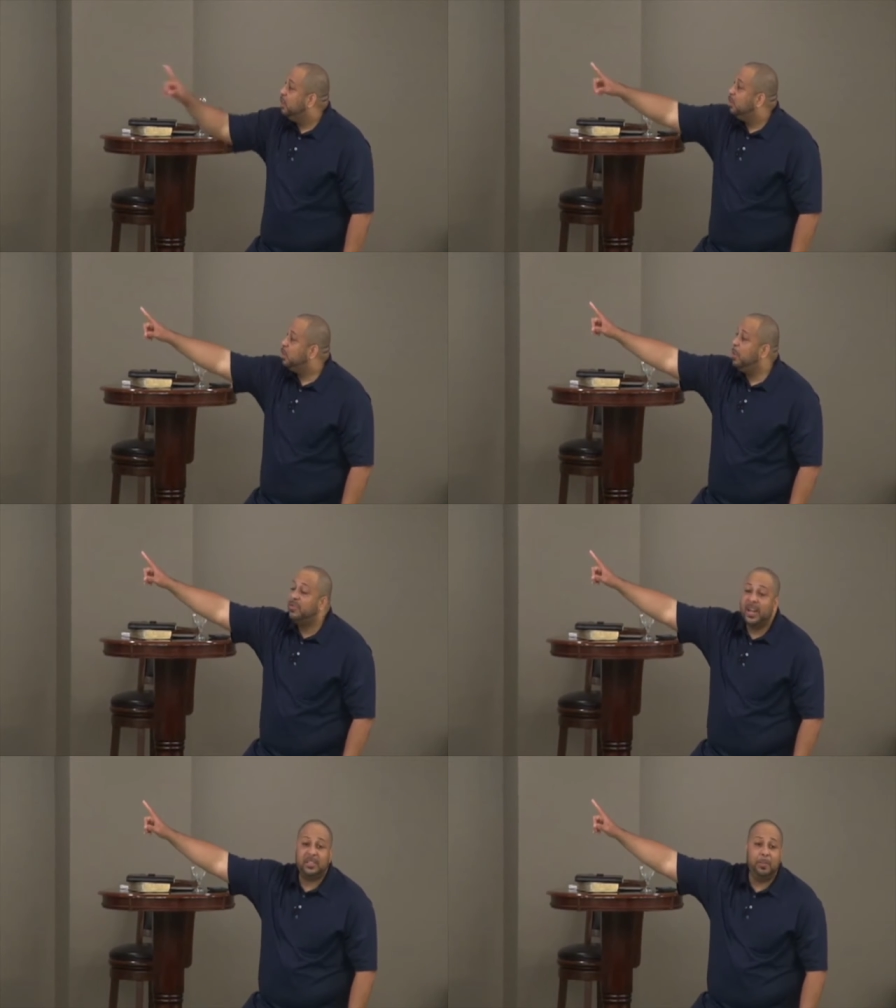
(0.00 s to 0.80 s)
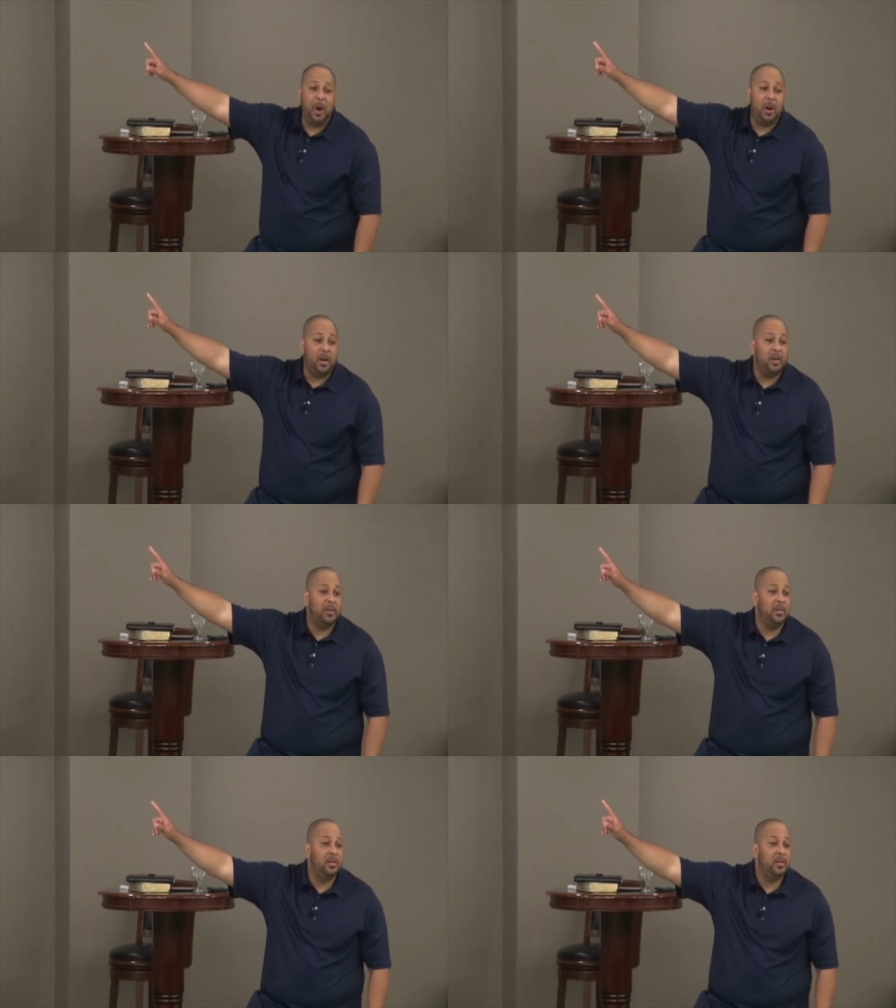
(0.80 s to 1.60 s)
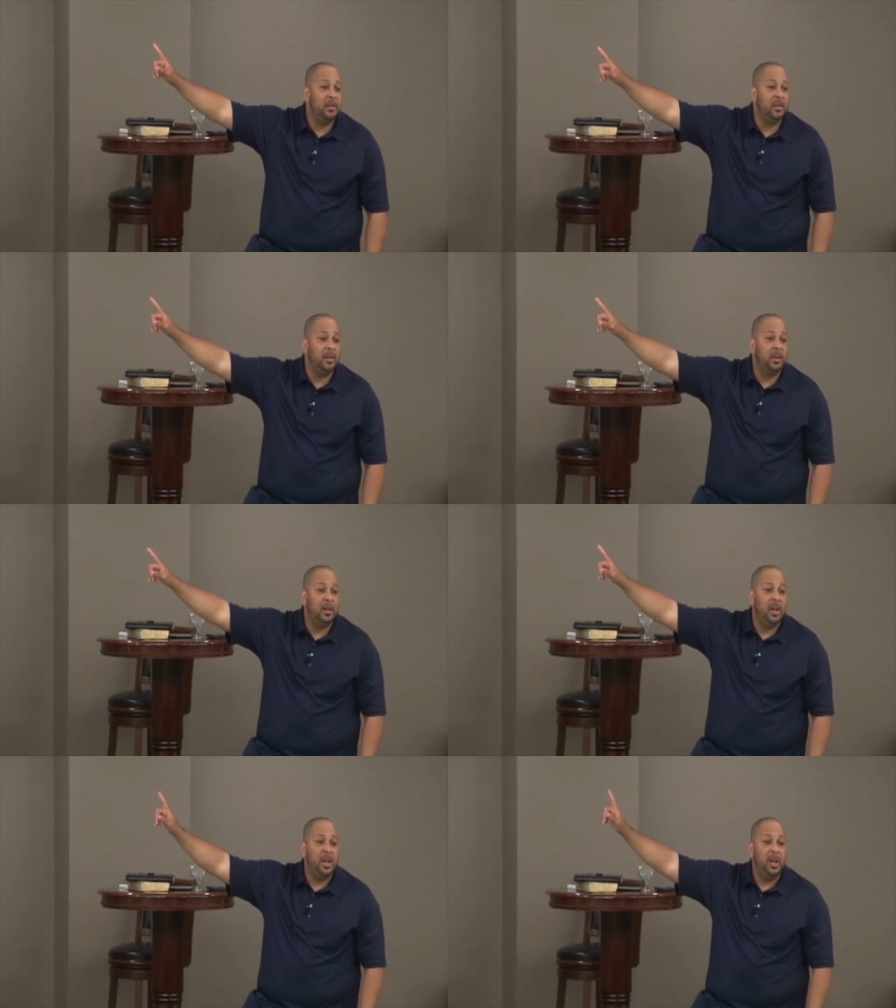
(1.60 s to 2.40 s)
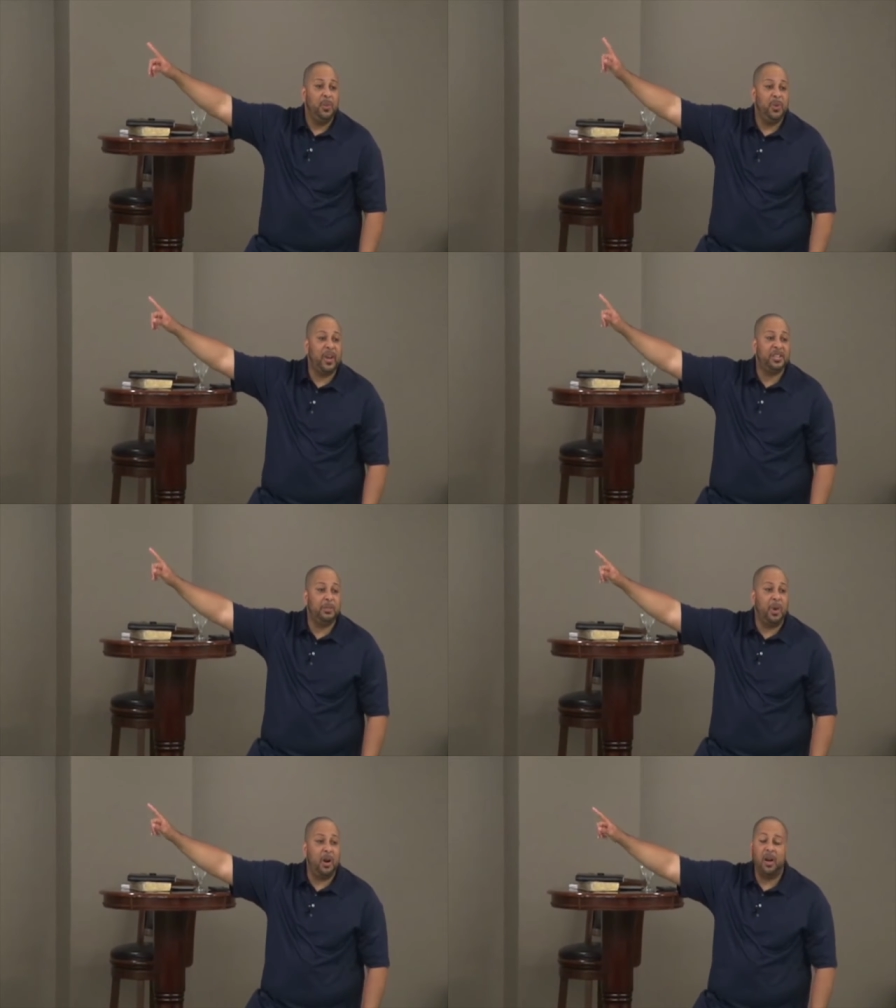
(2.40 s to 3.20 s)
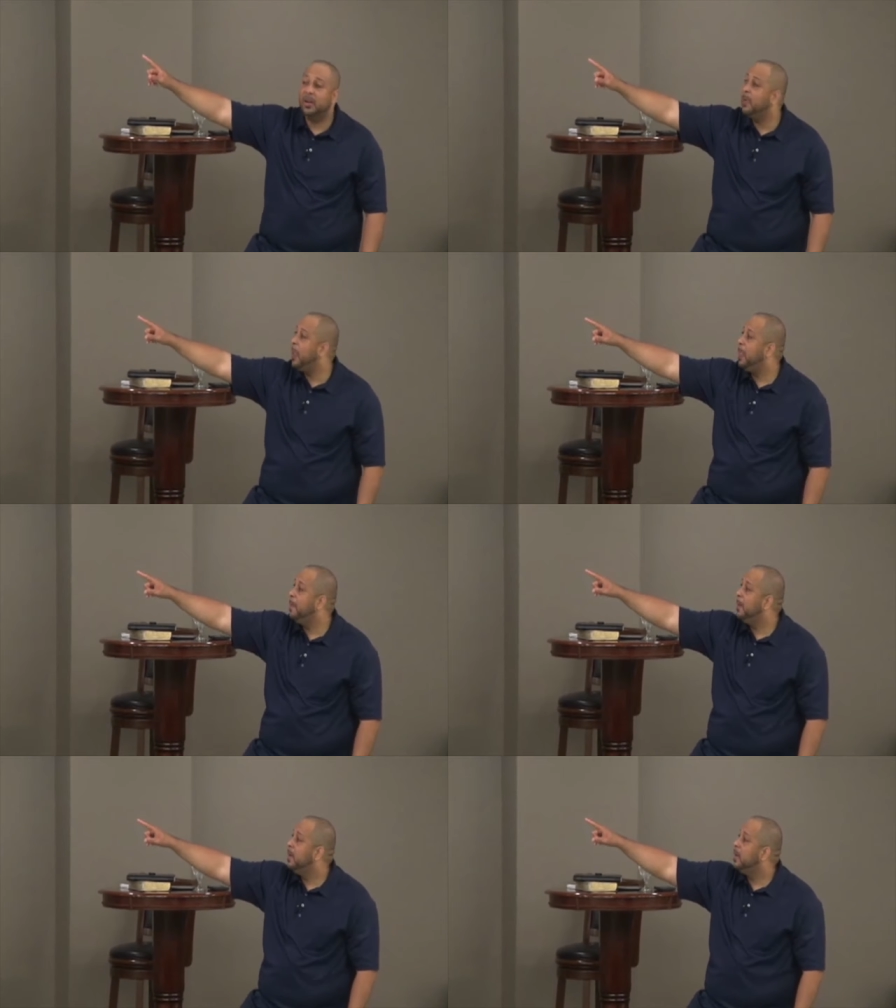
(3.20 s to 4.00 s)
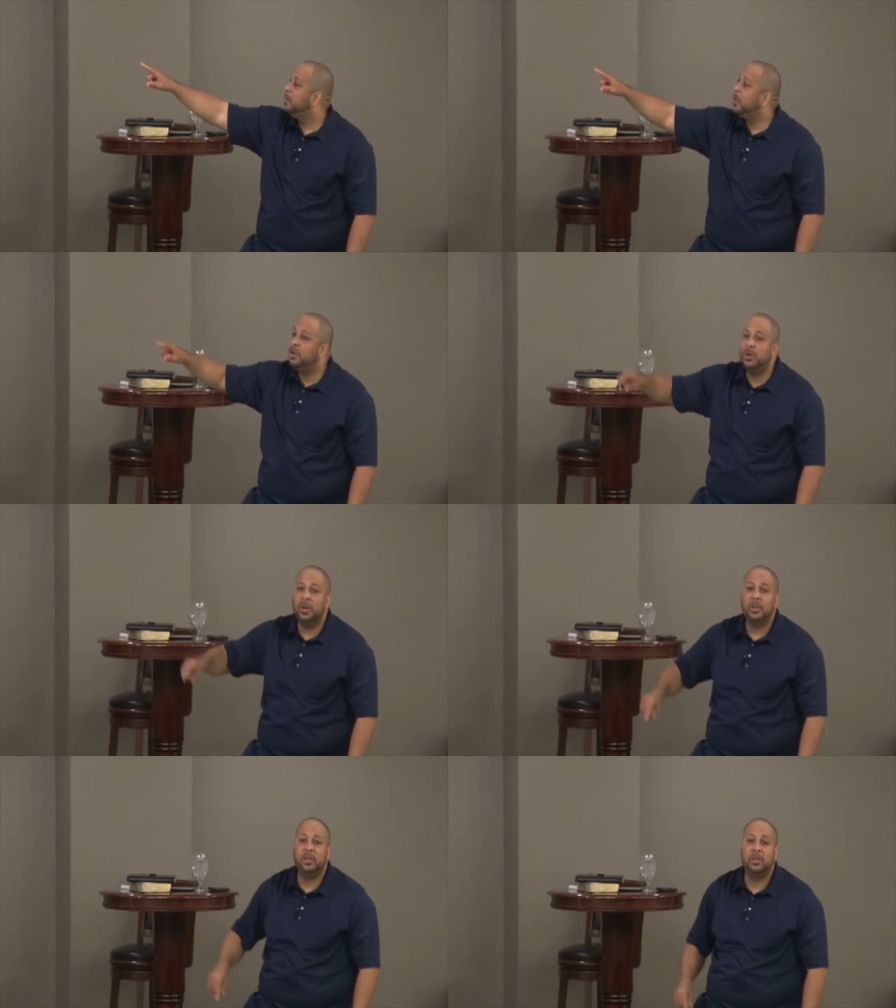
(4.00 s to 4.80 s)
So we raised the bar. We raised the bar. Where are you going?